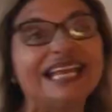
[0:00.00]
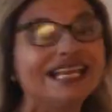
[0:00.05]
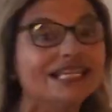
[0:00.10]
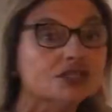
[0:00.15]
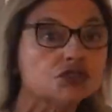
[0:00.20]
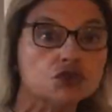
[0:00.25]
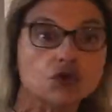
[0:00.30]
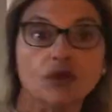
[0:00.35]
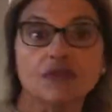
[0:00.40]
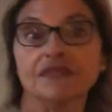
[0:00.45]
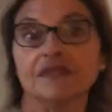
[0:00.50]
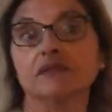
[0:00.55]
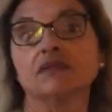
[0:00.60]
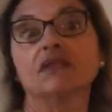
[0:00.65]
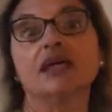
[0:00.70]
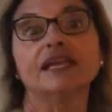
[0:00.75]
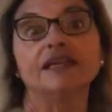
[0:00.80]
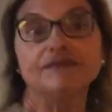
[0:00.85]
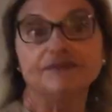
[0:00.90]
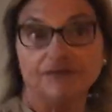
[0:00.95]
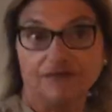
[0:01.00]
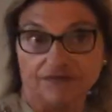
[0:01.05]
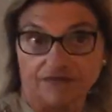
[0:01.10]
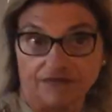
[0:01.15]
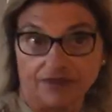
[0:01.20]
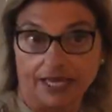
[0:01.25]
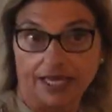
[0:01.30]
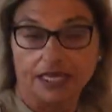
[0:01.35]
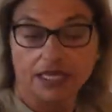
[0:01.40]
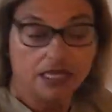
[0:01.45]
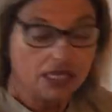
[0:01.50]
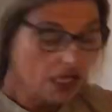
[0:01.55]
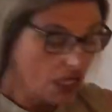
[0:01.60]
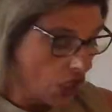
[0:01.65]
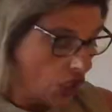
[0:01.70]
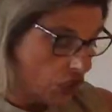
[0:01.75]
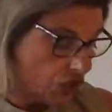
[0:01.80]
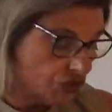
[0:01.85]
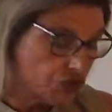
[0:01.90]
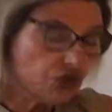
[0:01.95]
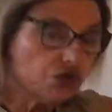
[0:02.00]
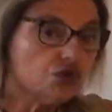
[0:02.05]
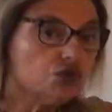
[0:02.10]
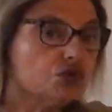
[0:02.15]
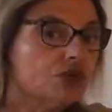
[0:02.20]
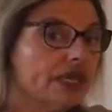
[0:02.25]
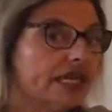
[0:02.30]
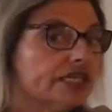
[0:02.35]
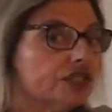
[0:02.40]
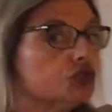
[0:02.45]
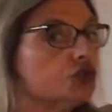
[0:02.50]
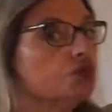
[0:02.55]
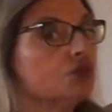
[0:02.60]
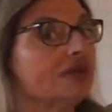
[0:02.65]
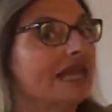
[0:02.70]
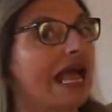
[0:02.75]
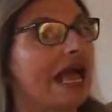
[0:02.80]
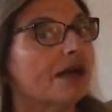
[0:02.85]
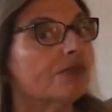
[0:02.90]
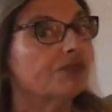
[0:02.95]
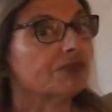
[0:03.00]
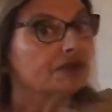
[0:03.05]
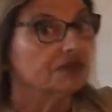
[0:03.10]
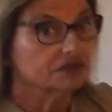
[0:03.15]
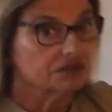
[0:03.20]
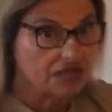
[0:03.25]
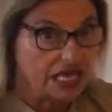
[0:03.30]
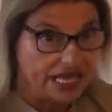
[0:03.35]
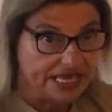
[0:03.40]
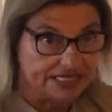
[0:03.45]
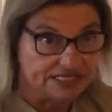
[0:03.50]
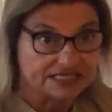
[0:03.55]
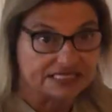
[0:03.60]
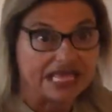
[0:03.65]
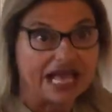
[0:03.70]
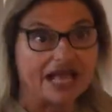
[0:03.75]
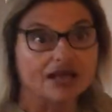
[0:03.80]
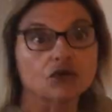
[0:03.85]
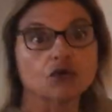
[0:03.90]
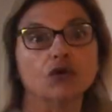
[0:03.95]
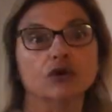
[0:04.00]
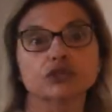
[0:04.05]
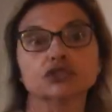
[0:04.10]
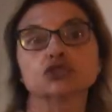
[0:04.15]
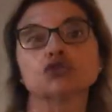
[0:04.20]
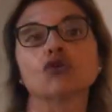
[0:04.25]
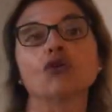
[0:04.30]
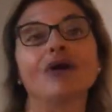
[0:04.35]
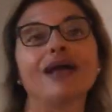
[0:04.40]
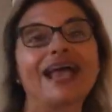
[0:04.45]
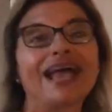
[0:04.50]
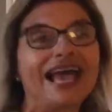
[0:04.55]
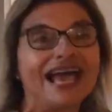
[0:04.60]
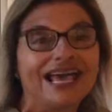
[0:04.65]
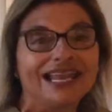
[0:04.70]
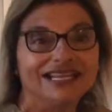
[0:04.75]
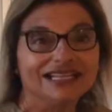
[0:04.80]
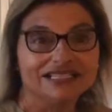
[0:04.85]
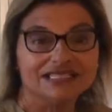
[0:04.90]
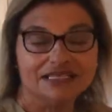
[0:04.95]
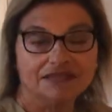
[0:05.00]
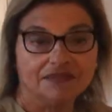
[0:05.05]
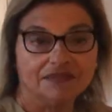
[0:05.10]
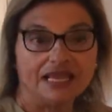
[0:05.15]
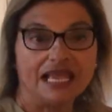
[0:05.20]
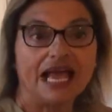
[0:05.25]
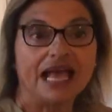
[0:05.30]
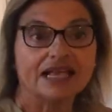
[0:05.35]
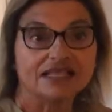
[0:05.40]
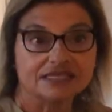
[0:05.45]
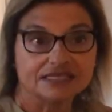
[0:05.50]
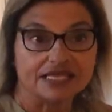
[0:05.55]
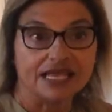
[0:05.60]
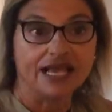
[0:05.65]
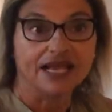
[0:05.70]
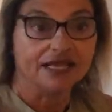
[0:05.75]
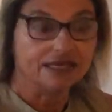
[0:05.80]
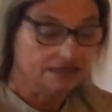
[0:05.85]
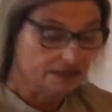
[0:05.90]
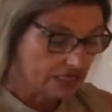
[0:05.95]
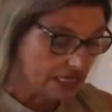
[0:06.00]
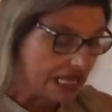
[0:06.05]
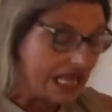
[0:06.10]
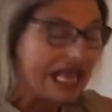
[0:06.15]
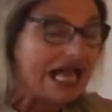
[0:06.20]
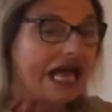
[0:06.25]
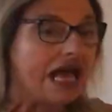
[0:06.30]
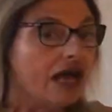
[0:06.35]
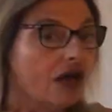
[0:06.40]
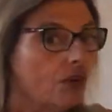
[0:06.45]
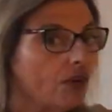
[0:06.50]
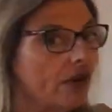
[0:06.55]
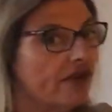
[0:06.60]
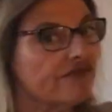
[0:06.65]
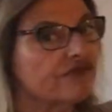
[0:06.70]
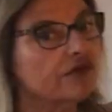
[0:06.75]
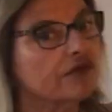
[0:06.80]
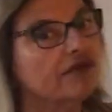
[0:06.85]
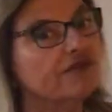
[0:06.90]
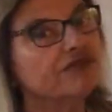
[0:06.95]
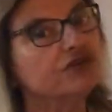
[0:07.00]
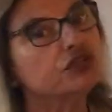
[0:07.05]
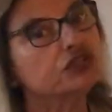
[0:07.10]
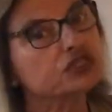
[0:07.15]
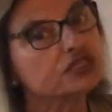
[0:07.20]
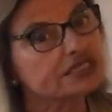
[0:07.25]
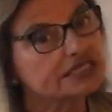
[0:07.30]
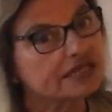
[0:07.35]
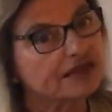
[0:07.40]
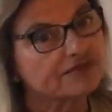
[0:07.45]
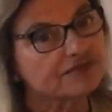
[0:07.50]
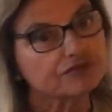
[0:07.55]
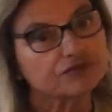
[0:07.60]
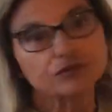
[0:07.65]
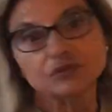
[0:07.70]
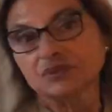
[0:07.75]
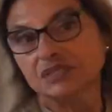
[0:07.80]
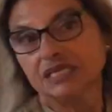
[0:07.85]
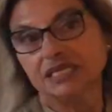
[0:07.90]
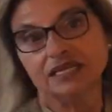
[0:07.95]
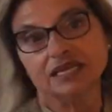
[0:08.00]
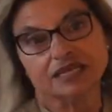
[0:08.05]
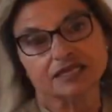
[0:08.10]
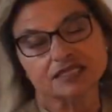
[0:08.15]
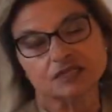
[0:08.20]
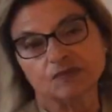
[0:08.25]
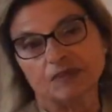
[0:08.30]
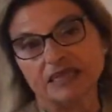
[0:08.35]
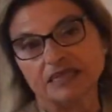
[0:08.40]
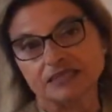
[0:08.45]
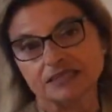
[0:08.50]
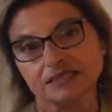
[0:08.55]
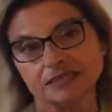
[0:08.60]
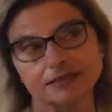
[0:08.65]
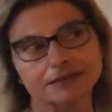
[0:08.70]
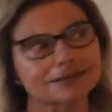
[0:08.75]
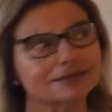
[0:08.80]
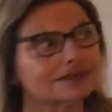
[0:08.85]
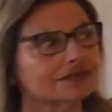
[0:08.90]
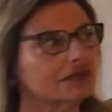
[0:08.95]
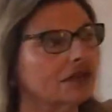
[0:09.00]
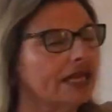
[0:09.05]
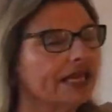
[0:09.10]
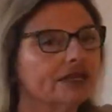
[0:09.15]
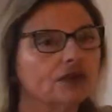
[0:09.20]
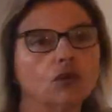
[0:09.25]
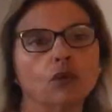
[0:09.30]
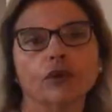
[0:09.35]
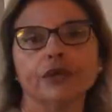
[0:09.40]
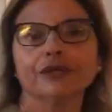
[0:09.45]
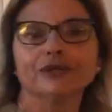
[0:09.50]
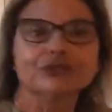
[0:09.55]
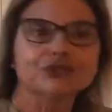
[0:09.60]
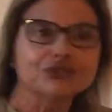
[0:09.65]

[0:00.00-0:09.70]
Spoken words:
and or the life of it. So you get to capitalize that cost or add it to the asset. However, if you just have routine expenses like oil